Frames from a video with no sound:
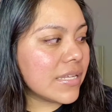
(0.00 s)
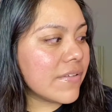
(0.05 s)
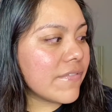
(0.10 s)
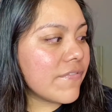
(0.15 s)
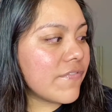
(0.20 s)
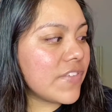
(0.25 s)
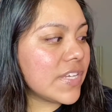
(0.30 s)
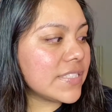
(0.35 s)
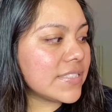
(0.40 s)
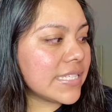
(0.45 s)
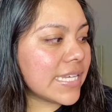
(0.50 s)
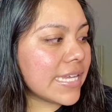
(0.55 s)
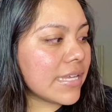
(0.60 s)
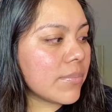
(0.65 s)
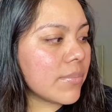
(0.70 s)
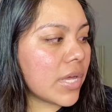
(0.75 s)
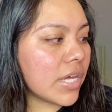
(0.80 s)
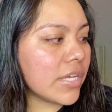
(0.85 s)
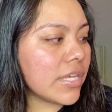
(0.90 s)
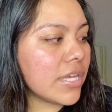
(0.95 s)
visit IL
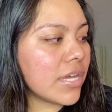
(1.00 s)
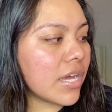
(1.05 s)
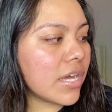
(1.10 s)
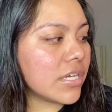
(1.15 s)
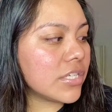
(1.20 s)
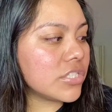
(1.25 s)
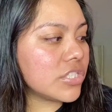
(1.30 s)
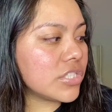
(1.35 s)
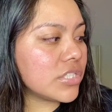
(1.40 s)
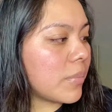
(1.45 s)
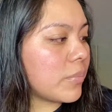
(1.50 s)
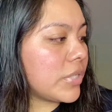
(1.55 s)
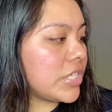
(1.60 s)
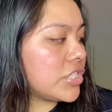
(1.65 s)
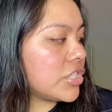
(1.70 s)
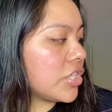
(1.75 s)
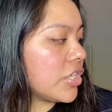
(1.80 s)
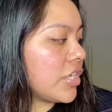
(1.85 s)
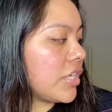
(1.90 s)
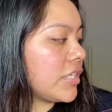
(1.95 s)
Makiage and
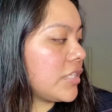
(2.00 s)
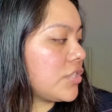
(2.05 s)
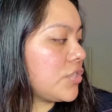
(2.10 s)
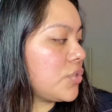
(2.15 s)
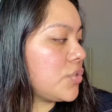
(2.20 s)
return